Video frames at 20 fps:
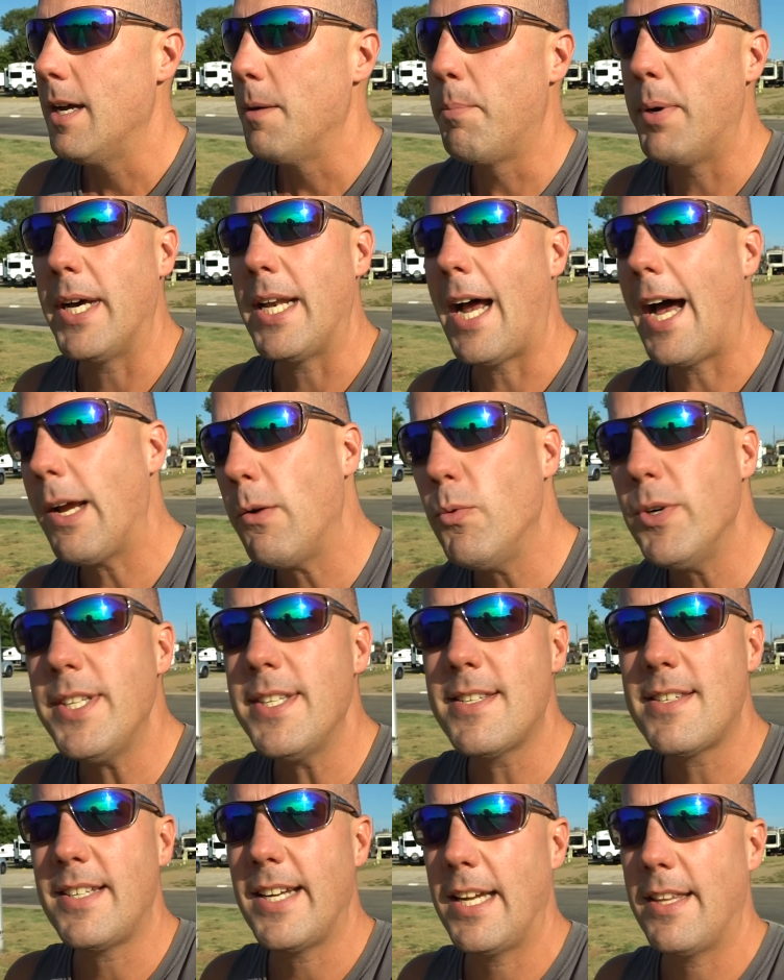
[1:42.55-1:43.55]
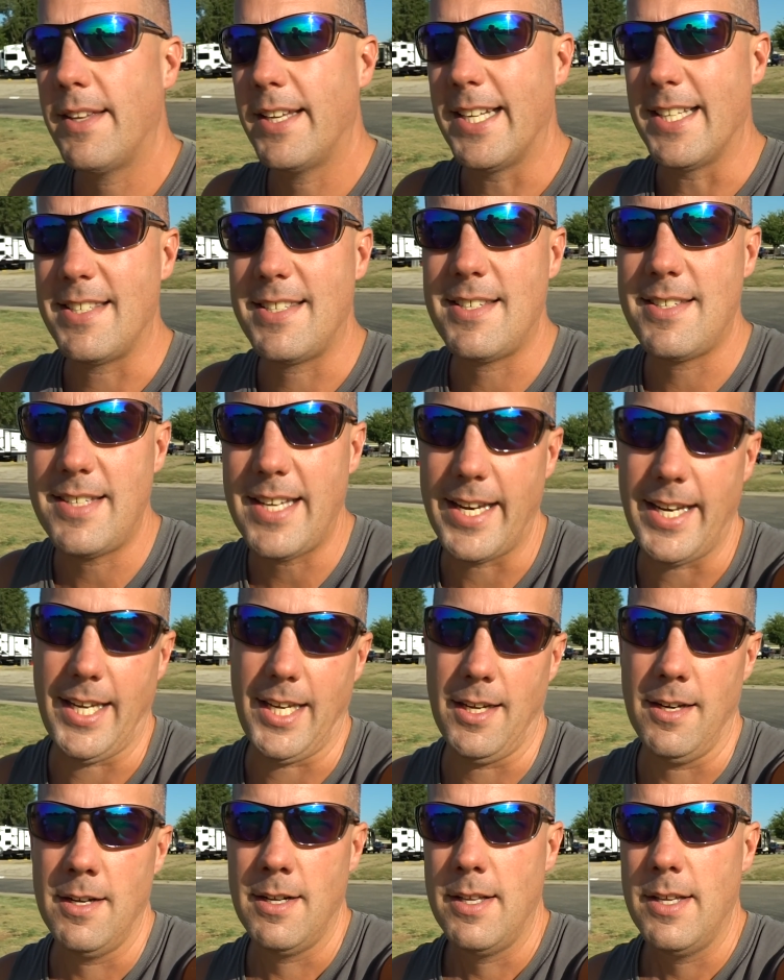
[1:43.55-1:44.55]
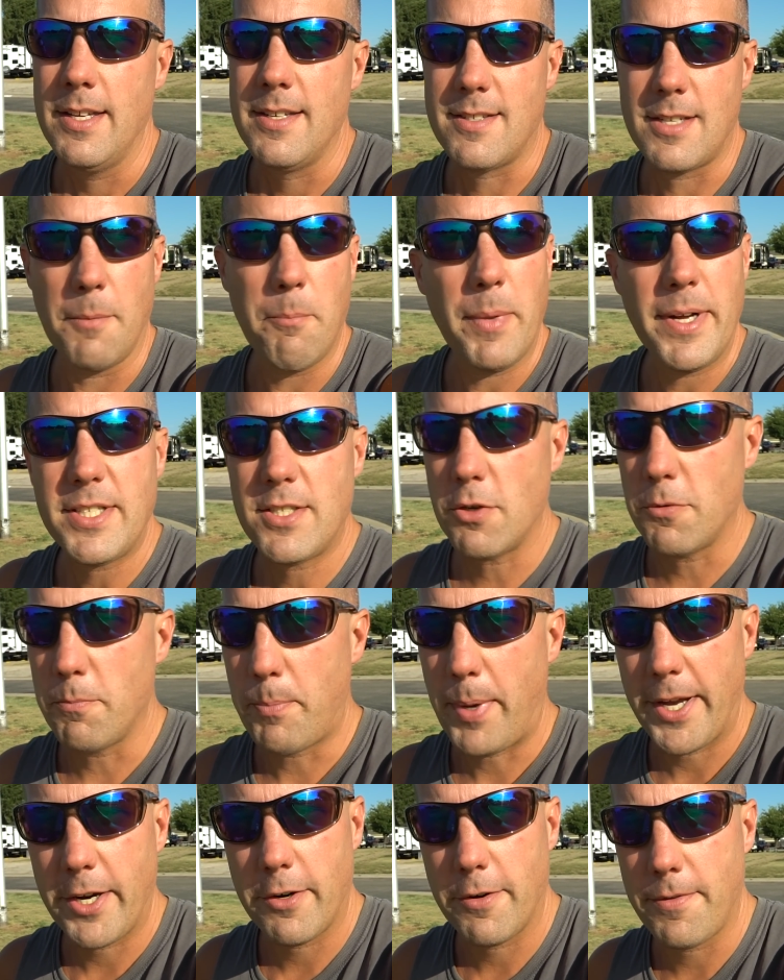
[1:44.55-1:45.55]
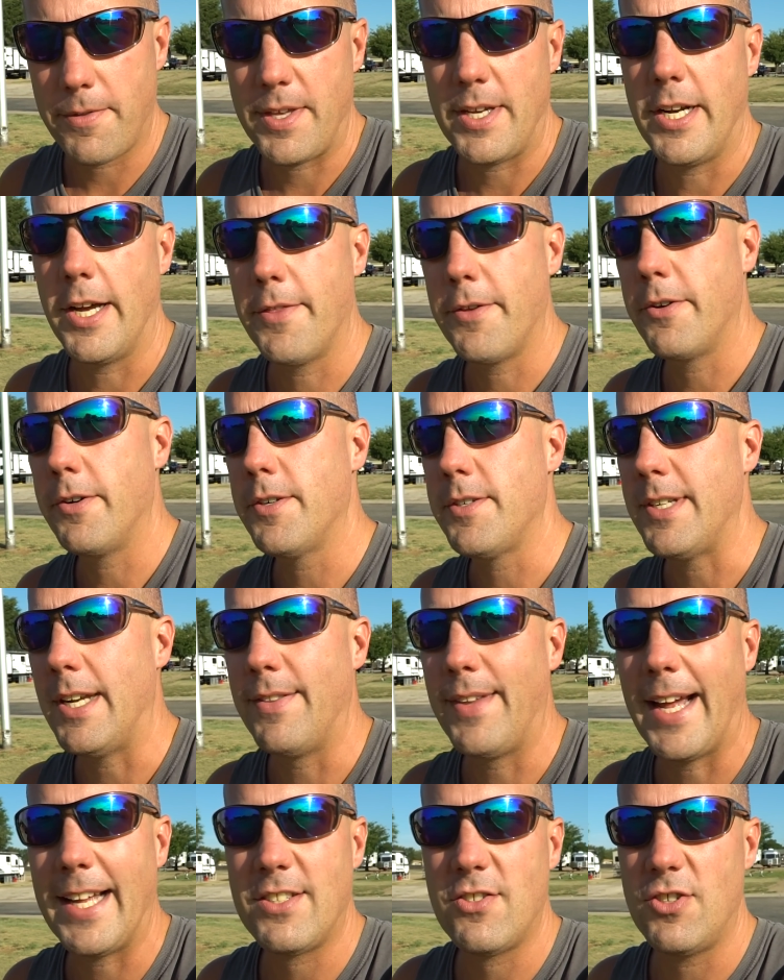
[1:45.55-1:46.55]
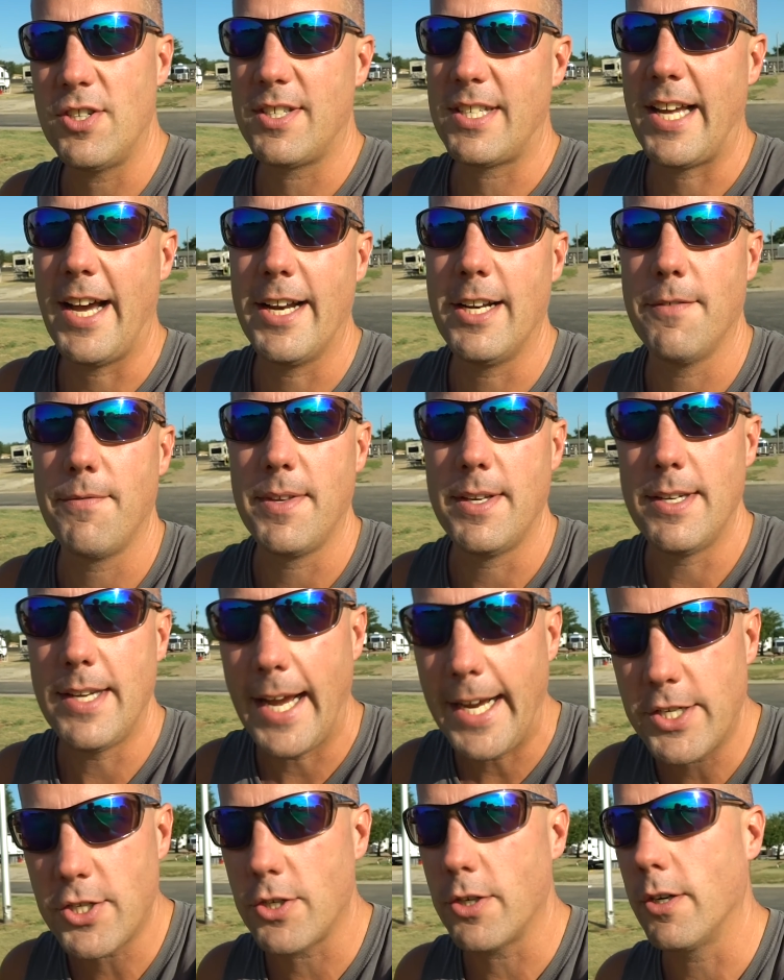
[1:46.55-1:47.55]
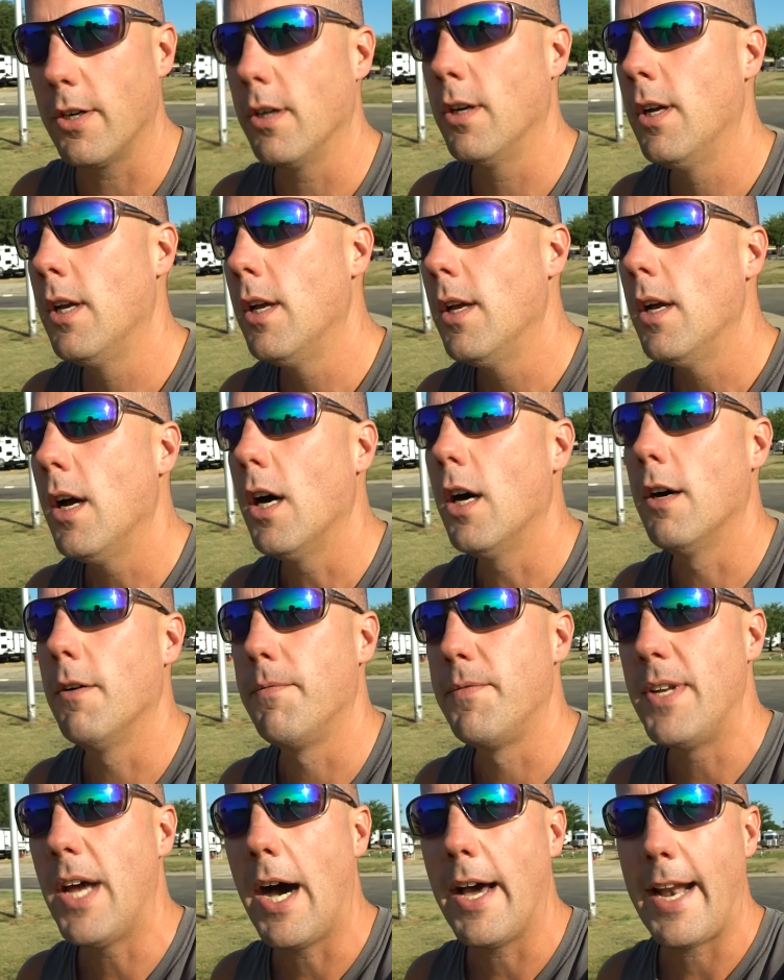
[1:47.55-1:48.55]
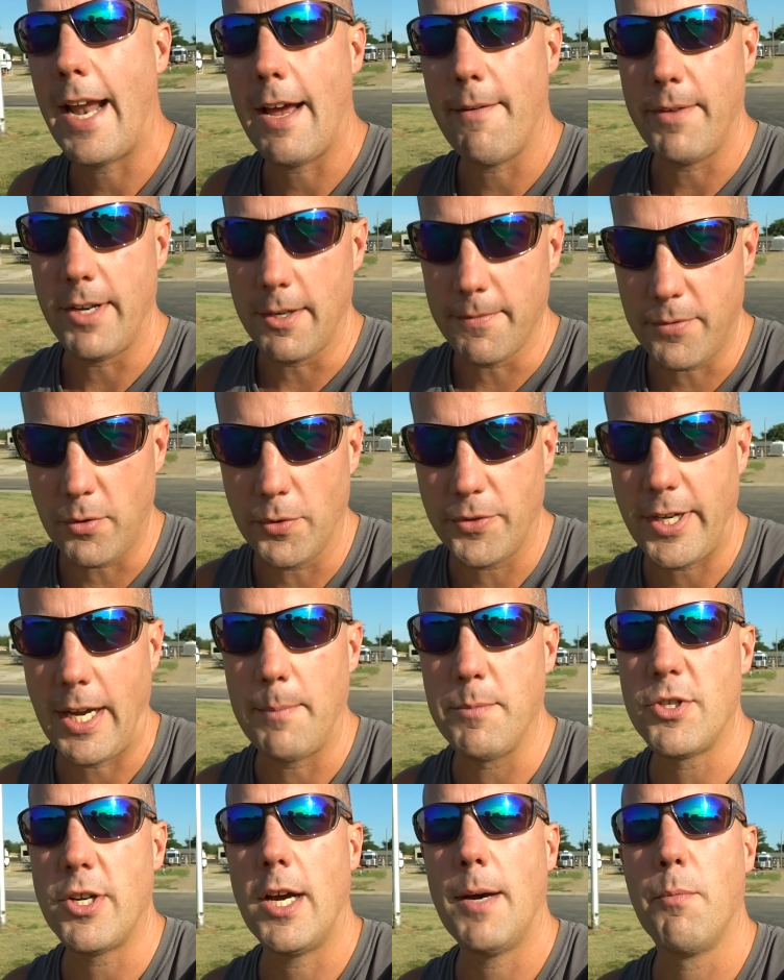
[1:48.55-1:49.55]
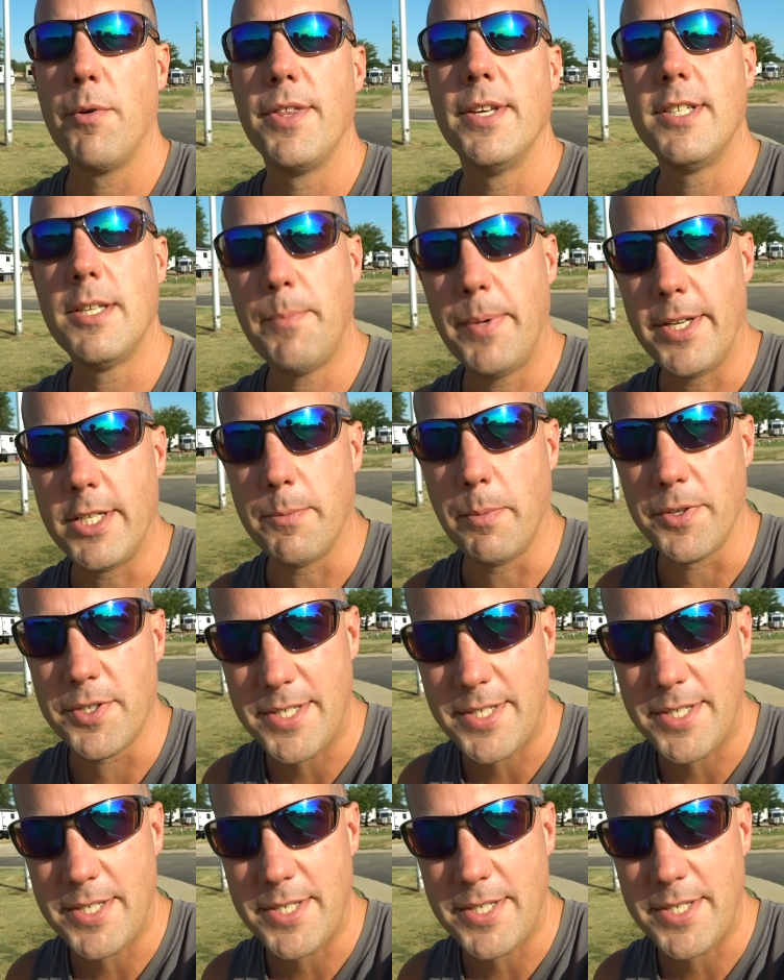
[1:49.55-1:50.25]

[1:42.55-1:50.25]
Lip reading: But I wouldn't say that it's steady. Some months are better than others, and that's just kind of the nature of not having a full-time job with a dependable